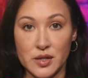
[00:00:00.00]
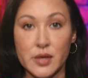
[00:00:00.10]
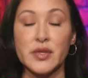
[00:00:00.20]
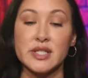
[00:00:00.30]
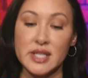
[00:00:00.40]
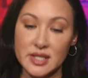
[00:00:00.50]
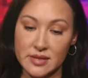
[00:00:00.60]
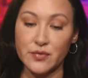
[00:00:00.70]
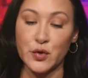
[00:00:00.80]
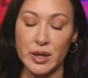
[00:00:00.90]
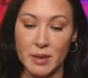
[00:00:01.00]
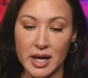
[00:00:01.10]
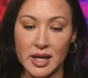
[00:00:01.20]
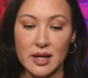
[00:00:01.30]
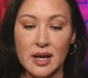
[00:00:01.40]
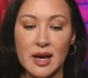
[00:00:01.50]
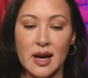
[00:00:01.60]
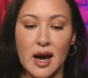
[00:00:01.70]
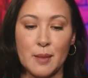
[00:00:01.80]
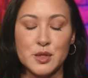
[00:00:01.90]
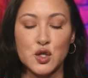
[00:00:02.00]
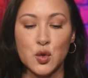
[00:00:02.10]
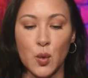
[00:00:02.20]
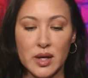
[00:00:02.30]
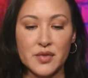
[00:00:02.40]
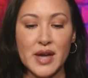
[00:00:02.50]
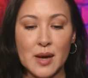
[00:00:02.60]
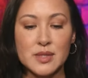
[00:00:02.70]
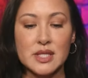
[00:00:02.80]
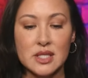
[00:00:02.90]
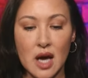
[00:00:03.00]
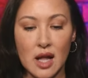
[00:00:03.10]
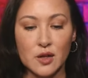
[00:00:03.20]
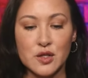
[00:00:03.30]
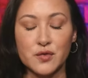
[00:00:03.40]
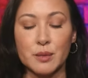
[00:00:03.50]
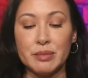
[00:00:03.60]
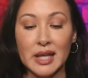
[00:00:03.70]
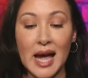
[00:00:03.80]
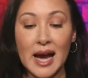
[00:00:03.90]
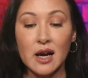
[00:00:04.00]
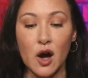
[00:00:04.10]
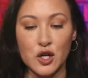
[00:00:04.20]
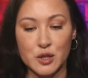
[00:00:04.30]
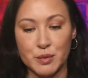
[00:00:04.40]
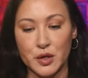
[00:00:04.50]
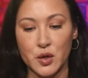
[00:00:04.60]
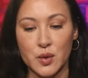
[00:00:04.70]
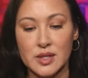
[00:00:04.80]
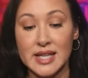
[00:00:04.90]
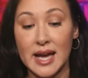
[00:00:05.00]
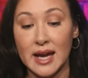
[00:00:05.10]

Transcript: So this is free money, up to $20,000 for black entrepreneurs